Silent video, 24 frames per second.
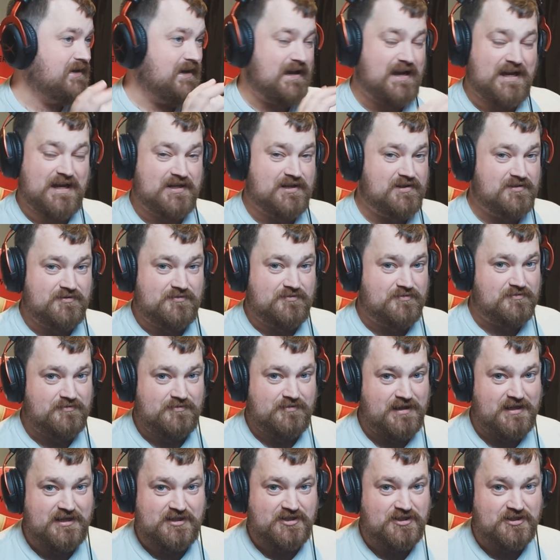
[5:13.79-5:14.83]
and
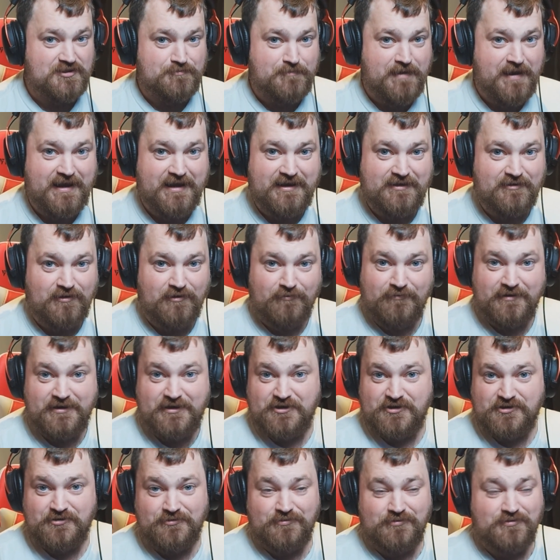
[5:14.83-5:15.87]
it's just made
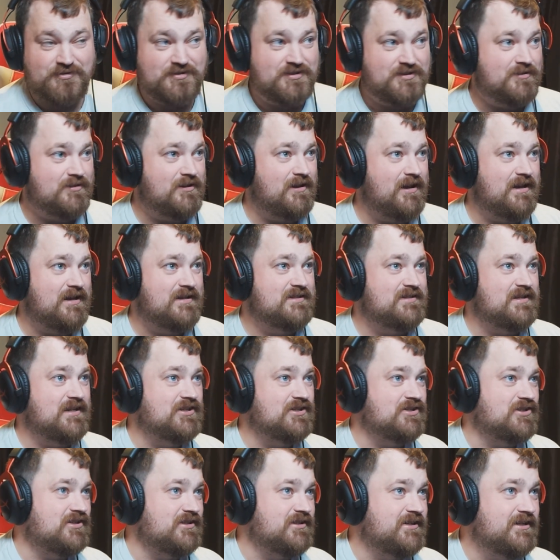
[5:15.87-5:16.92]
arena shooters
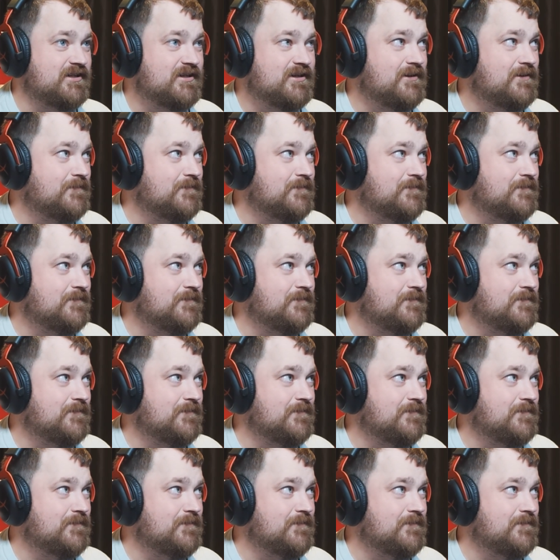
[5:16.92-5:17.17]
essentially